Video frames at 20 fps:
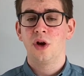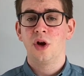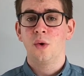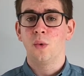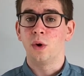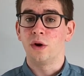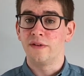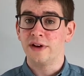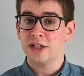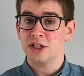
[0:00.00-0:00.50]

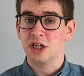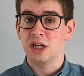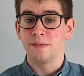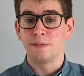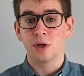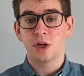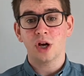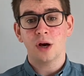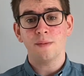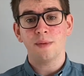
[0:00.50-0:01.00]
will eventually
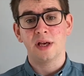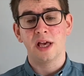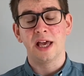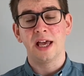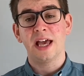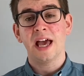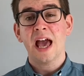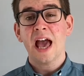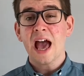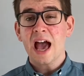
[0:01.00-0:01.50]
become
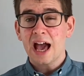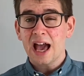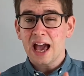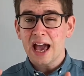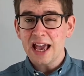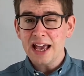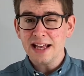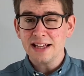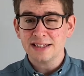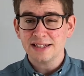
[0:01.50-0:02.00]
king
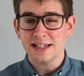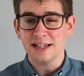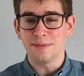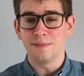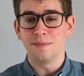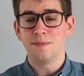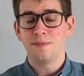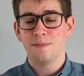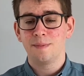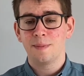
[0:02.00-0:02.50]
hate
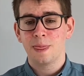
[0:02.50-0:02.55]
him.